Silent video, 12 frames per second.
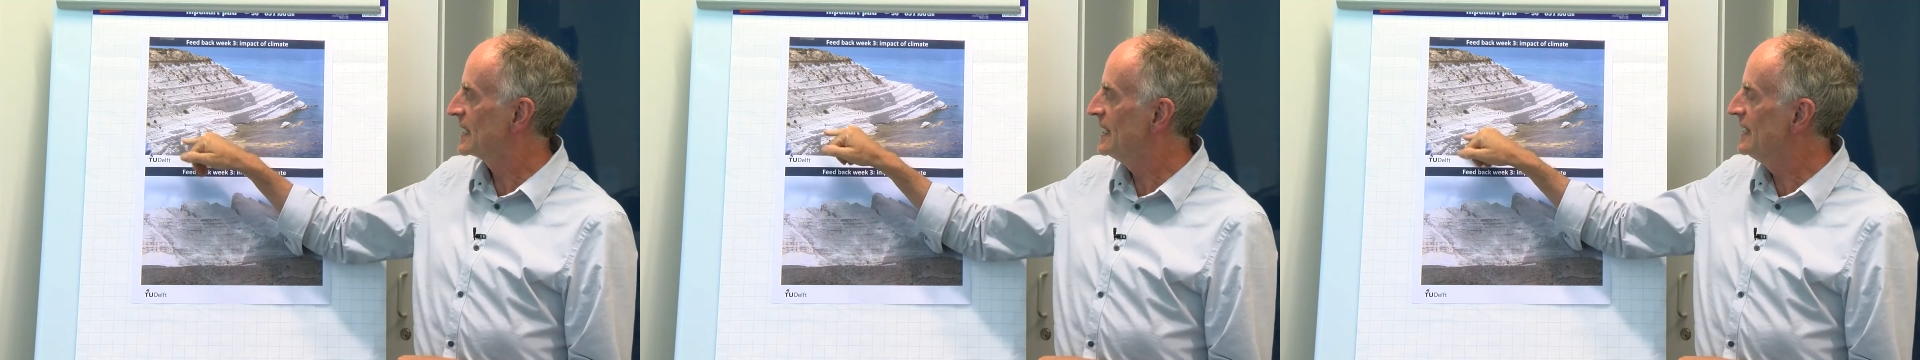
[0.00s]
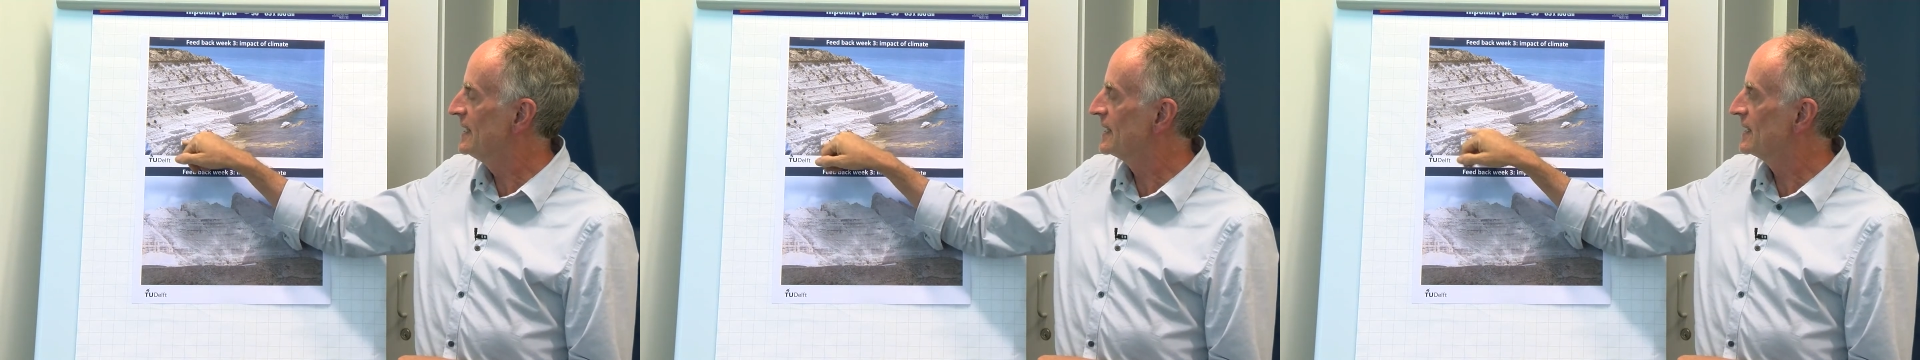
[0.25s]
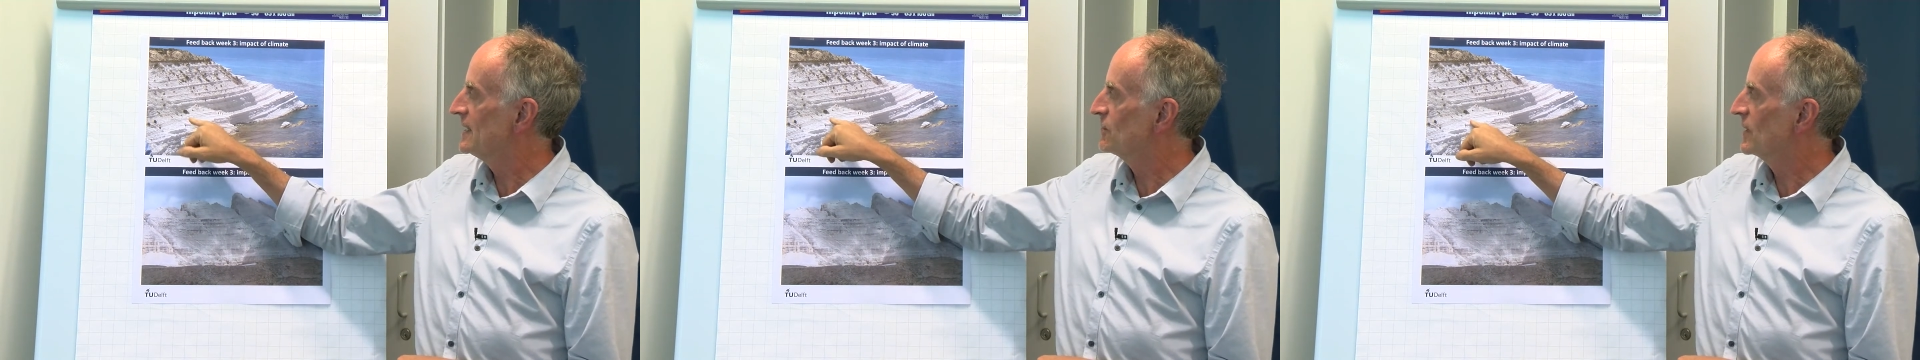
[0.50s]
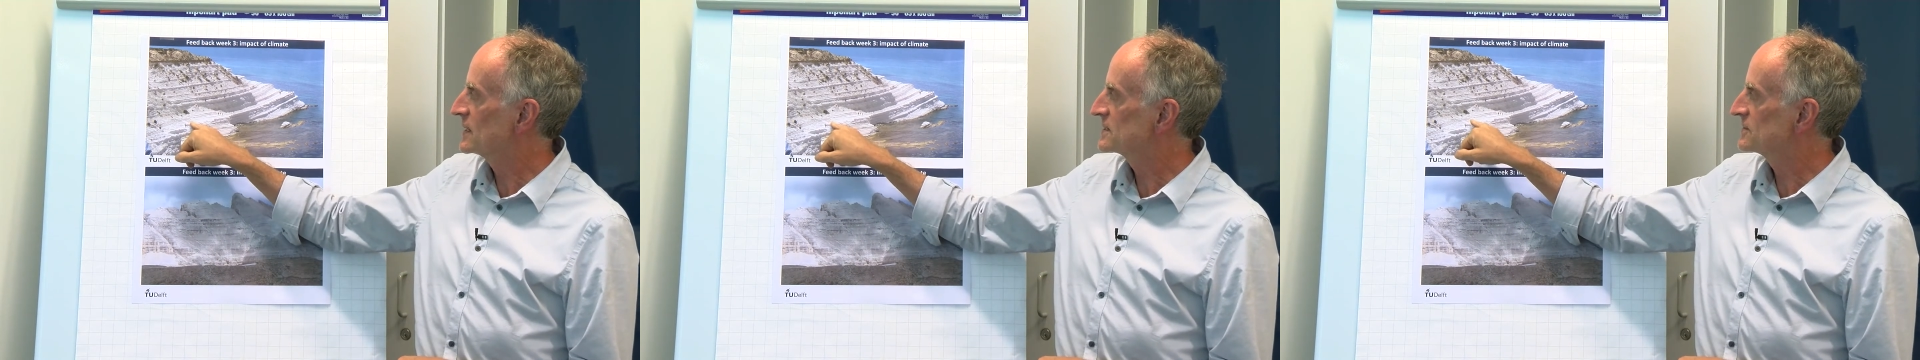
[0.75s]
clearly
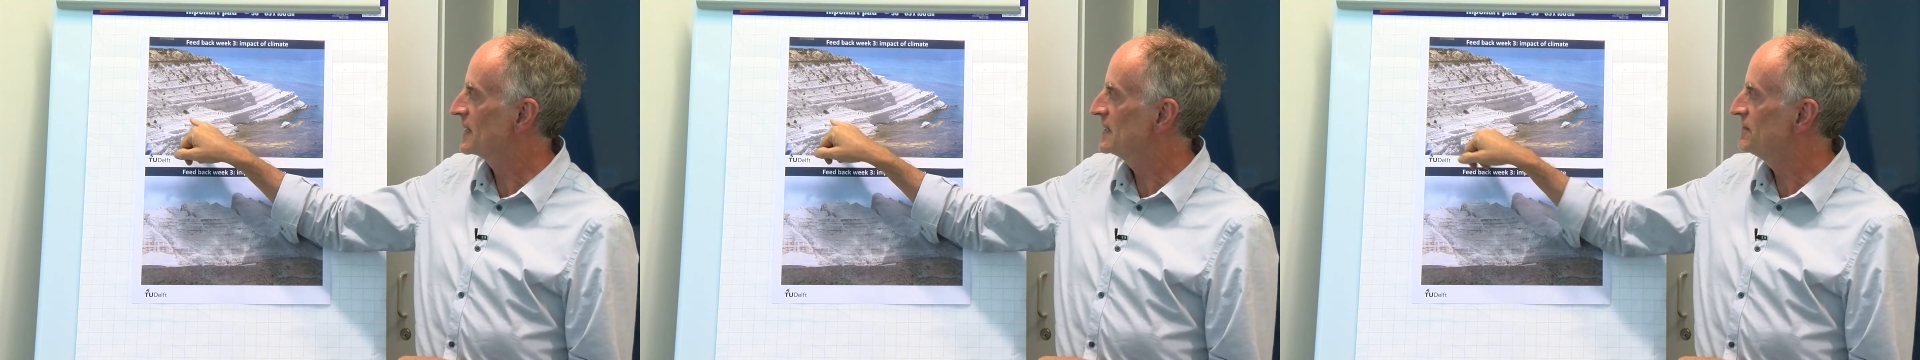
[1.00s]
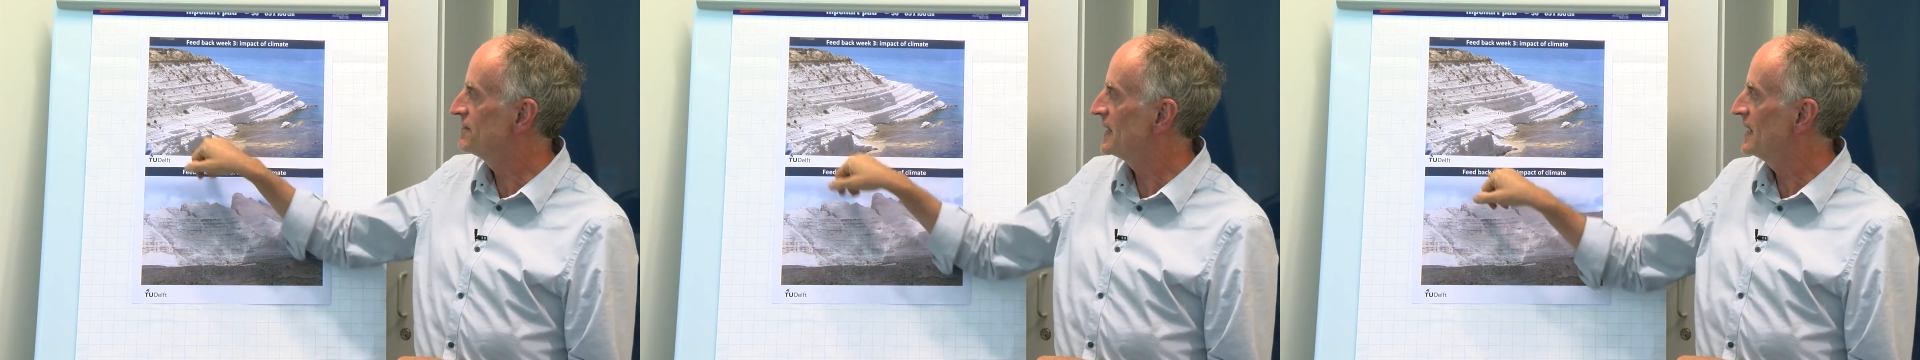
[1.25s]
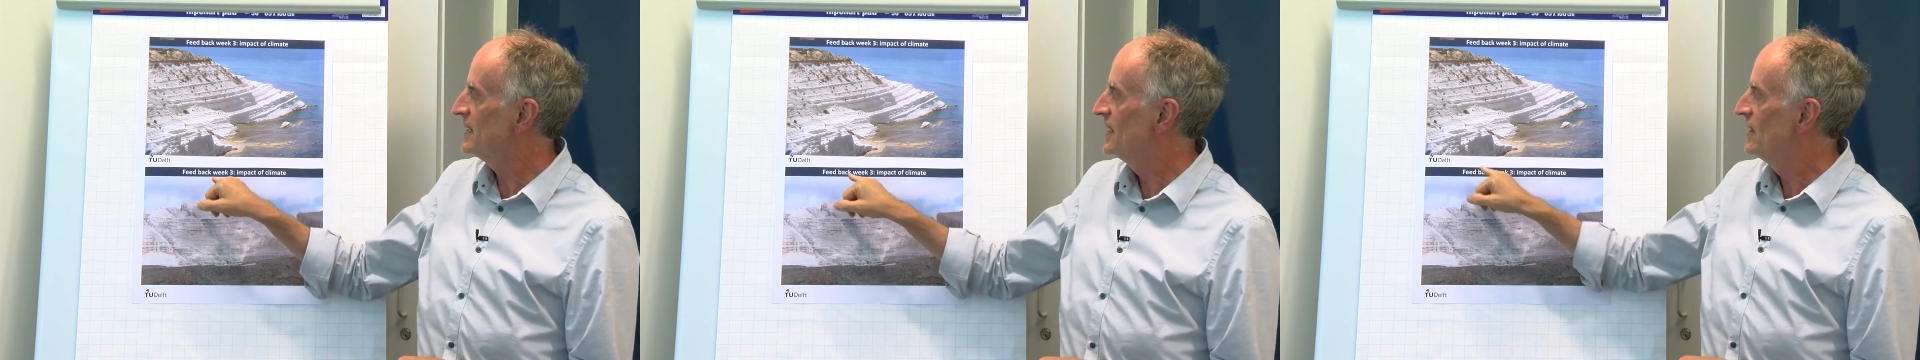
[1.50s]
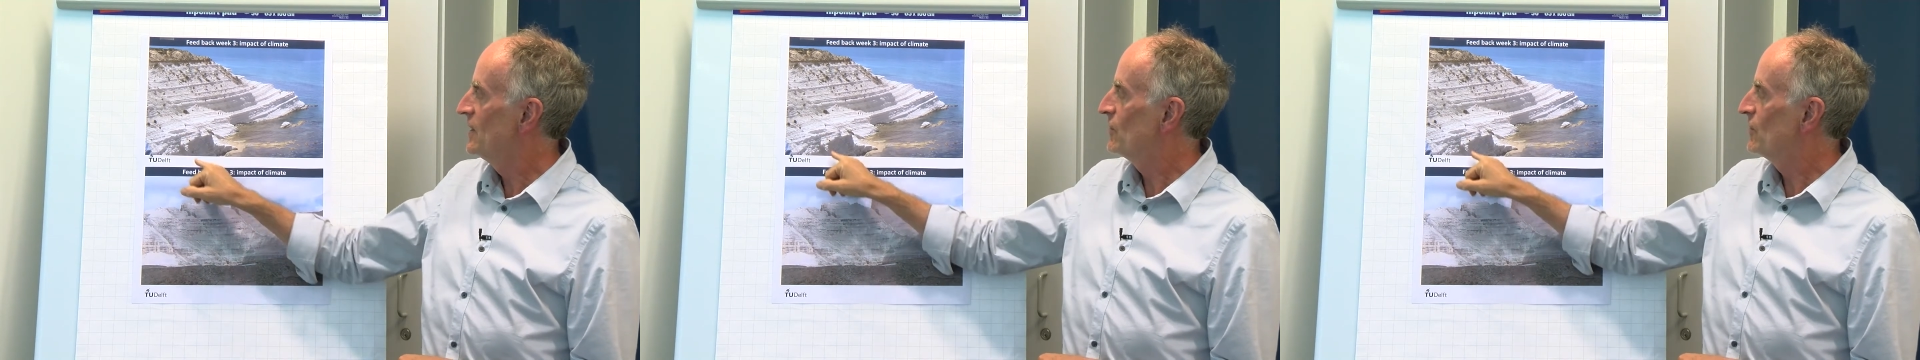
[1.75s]
well stratified